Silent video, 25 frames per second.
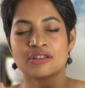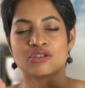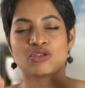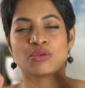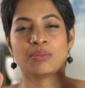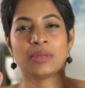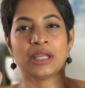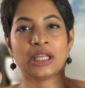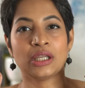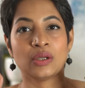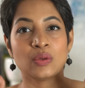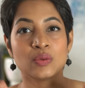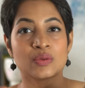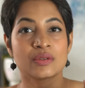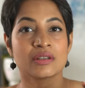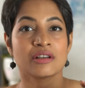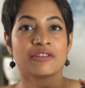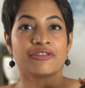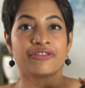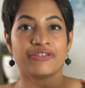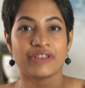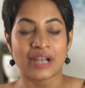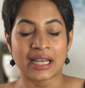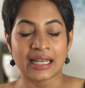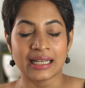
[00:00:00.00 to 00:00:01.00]
to be user
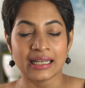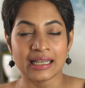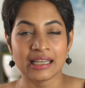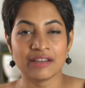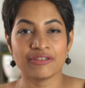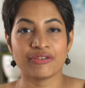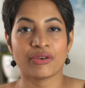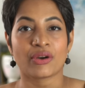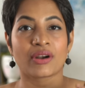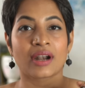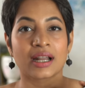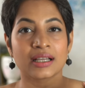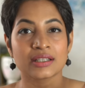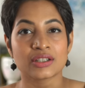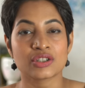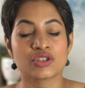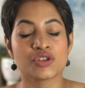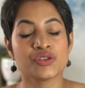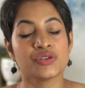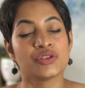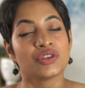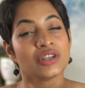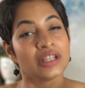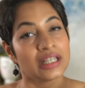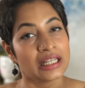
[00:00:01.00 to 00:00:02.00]
friendly for us to
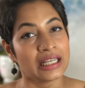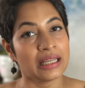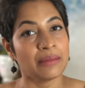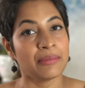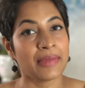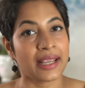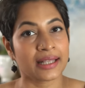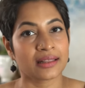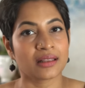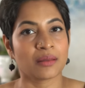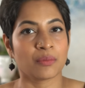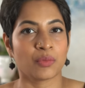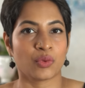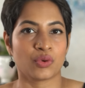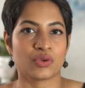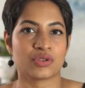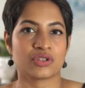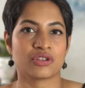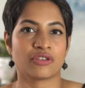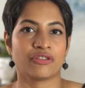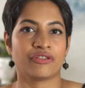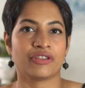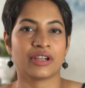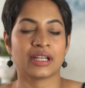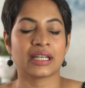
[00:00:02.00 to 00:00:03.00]
really make the most
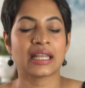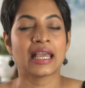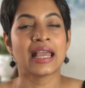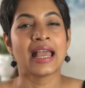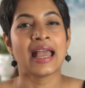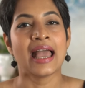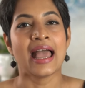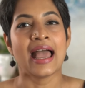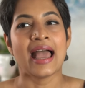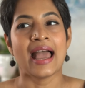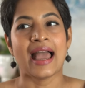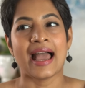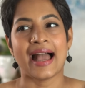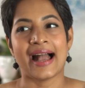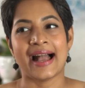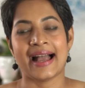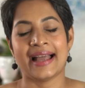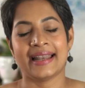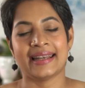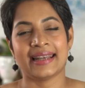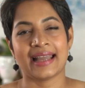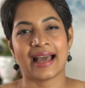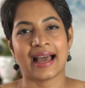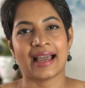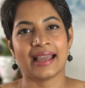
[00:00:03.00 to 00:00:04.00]
of it,
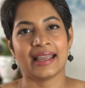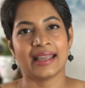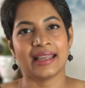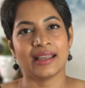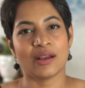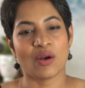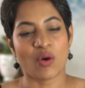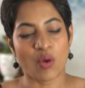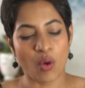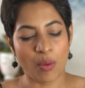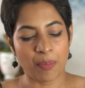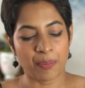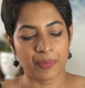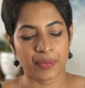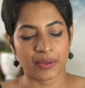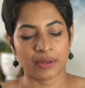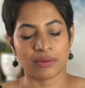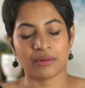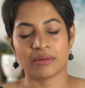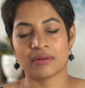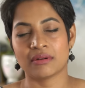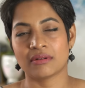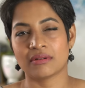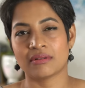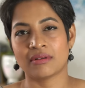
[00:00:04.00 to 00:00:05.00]
and I hope
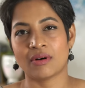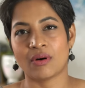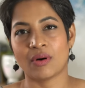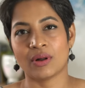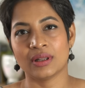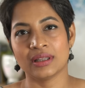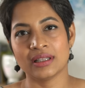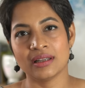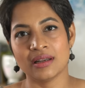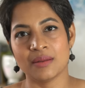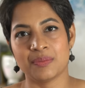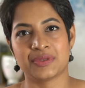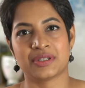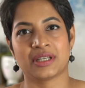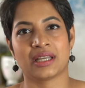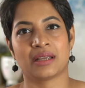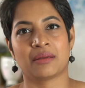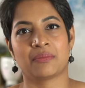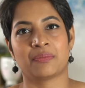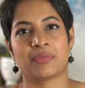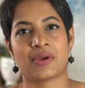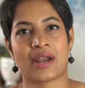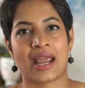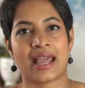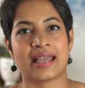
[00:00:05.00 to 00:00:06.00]
all the lipstick
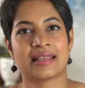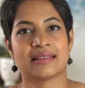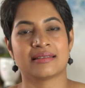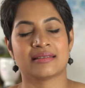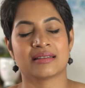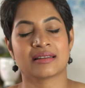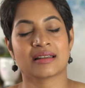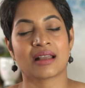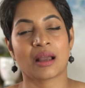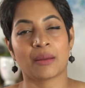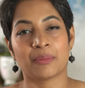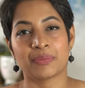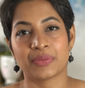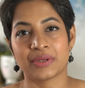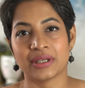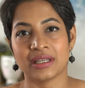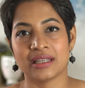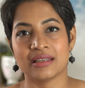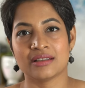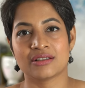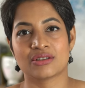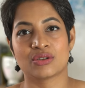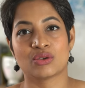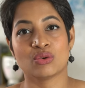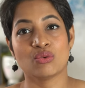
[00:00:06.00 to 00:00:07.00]
brands and
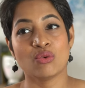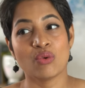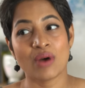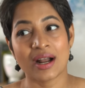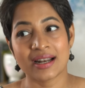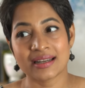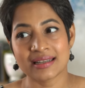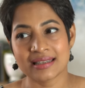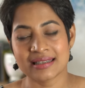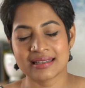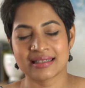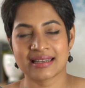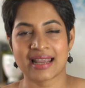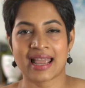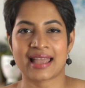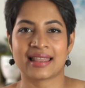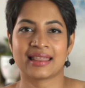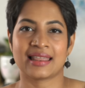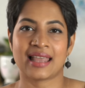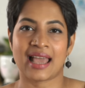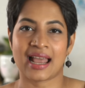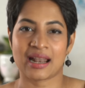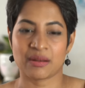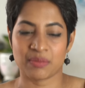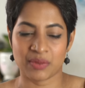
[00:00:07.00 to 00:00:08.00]
companies do
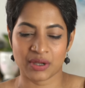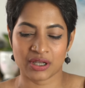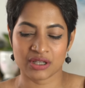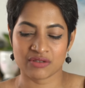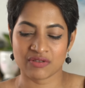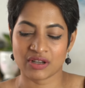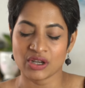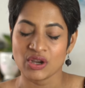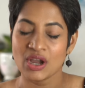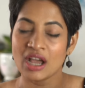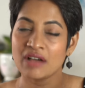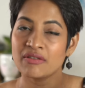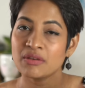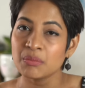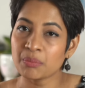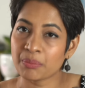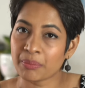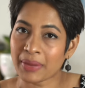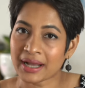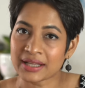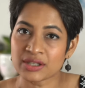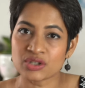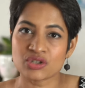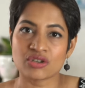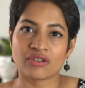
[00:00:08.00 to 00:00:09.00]
understand that, because when you have a
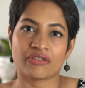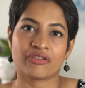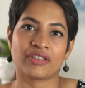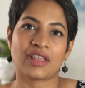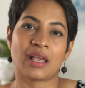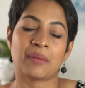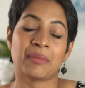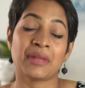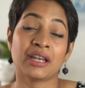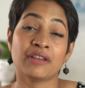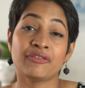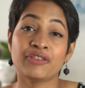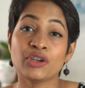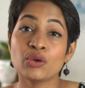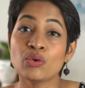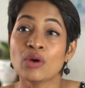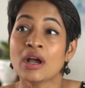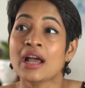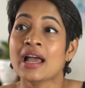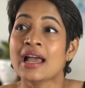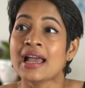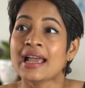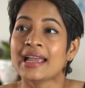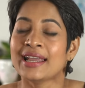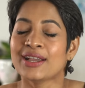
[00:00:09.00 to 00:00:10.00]
bunch of them, and if you,
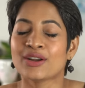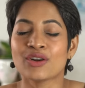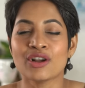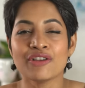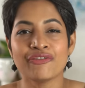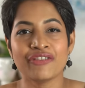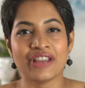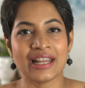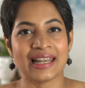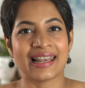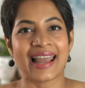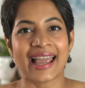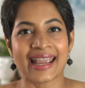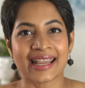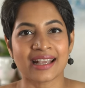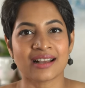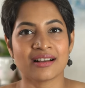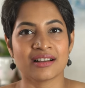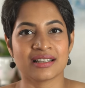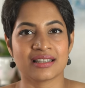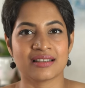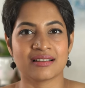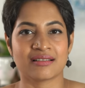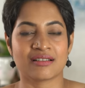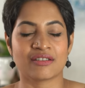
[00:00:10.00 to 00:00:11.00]
you know, if you like
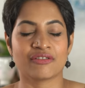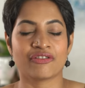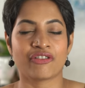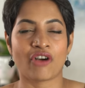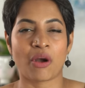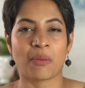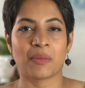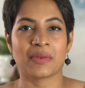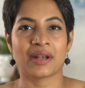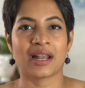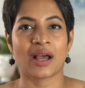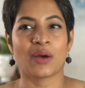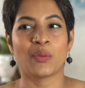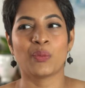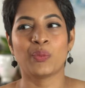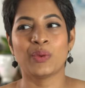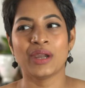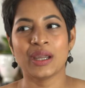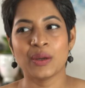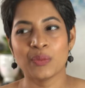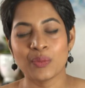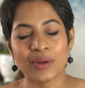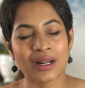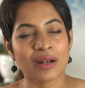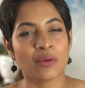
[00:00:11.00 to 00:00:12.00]
a certain formula,
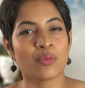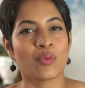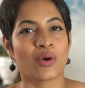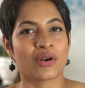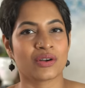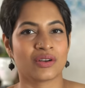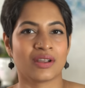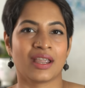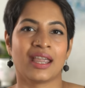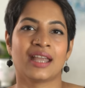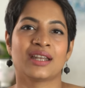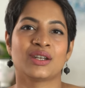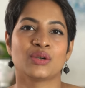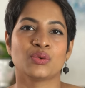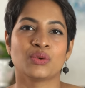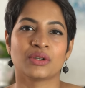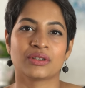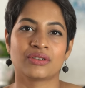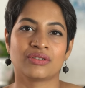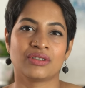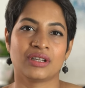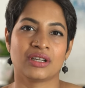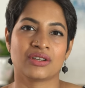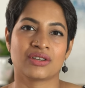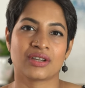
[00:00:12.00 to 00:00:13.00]
we will want to get two or
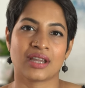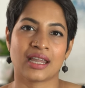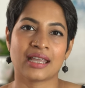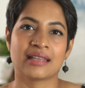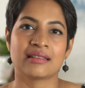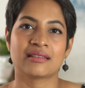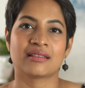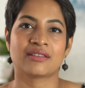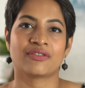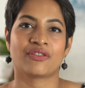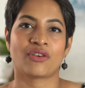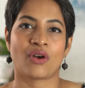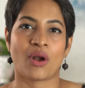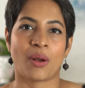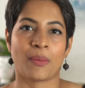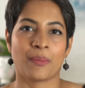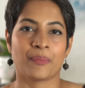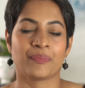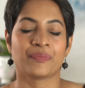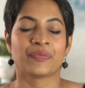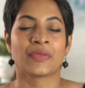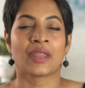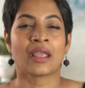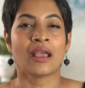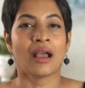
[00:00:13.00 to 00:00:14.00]
three shades from
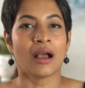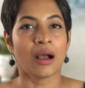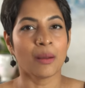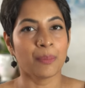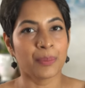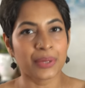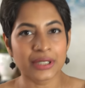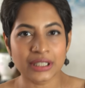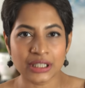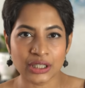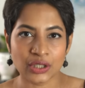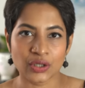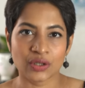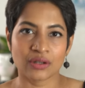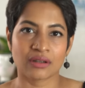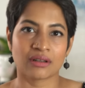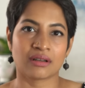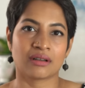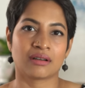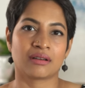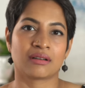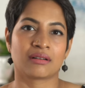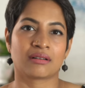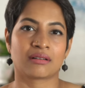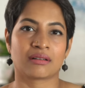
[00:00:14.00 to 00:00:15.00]
a
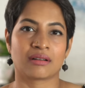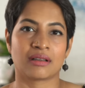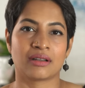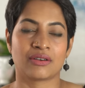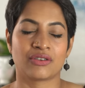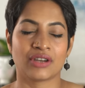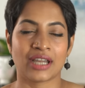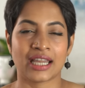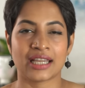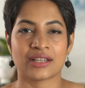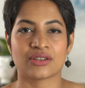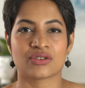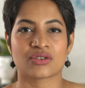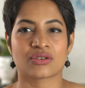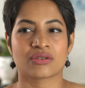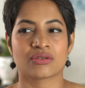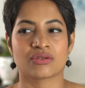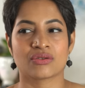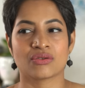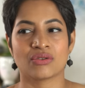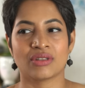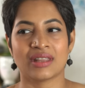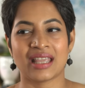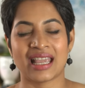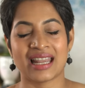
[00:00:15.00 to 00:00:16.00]
particular range.
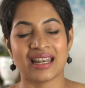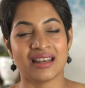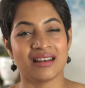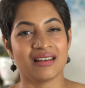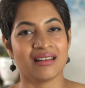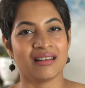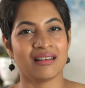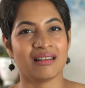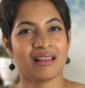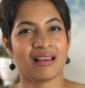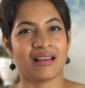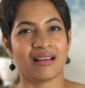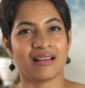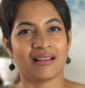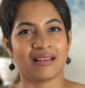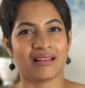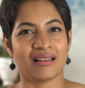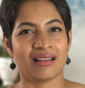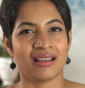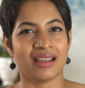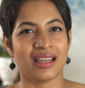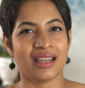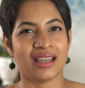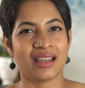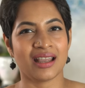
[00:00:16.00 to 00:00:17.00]
So then,
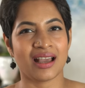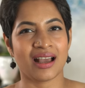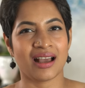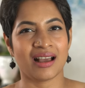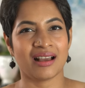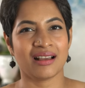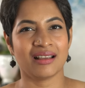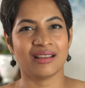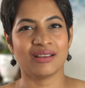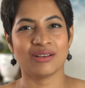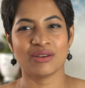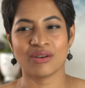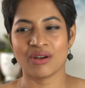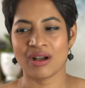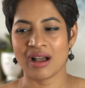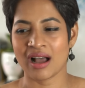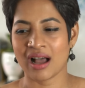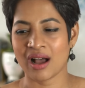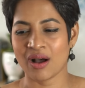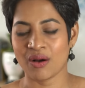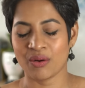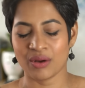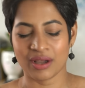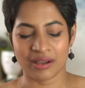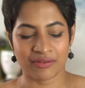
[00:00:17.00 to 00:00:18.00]
you know,
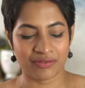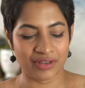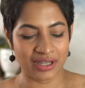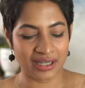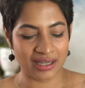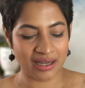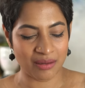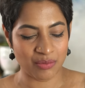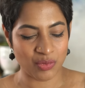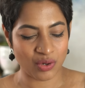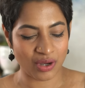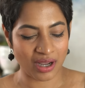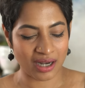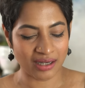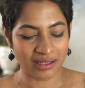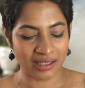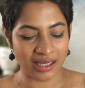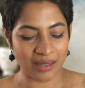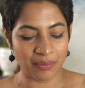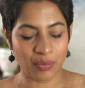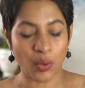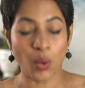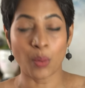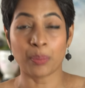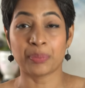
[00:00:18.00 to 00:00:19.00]
how every time you can't
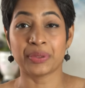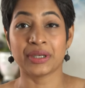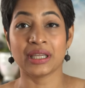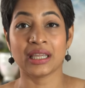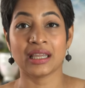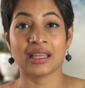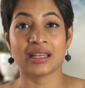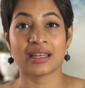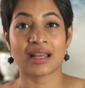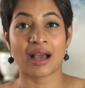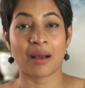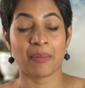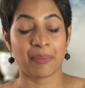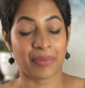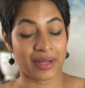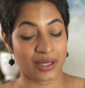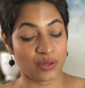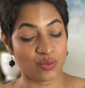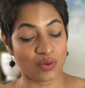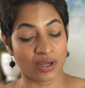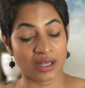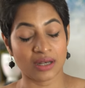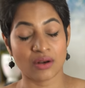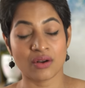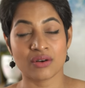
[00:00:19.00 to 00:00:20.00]
keep opening it up and
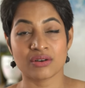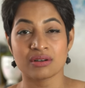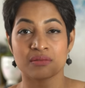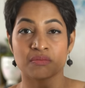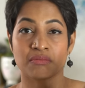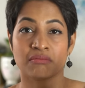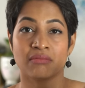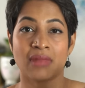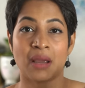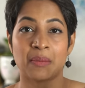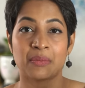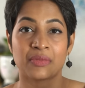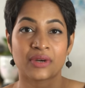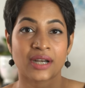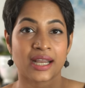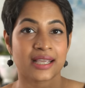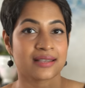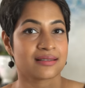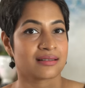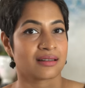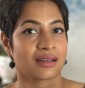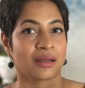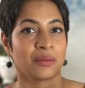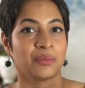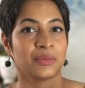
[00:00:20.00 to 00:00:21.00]
you cannot
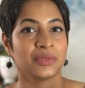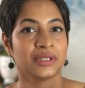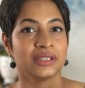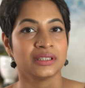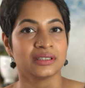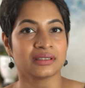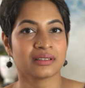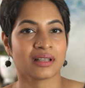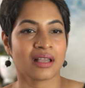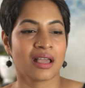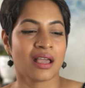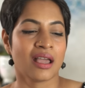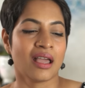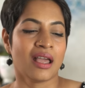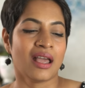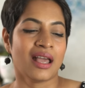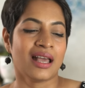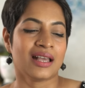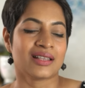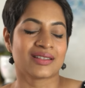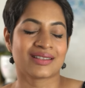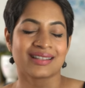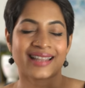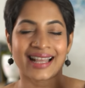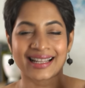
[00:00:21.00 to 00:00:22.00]
memorize the numbers.
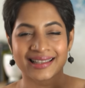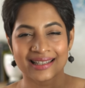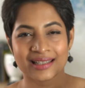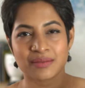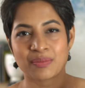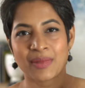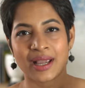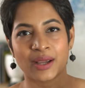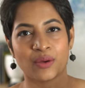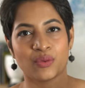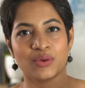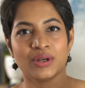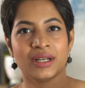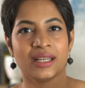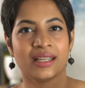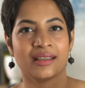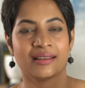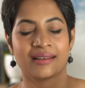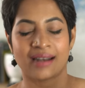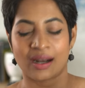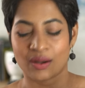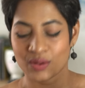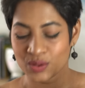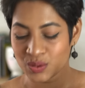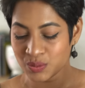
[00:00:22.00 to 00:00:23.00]
So that's my only
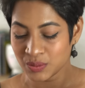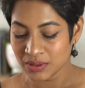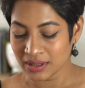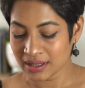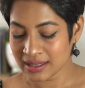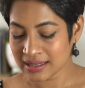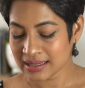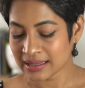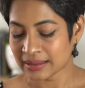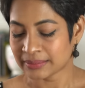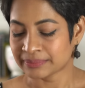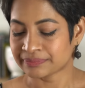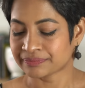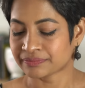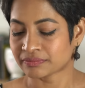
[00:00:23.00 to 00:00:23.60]
grouse with this.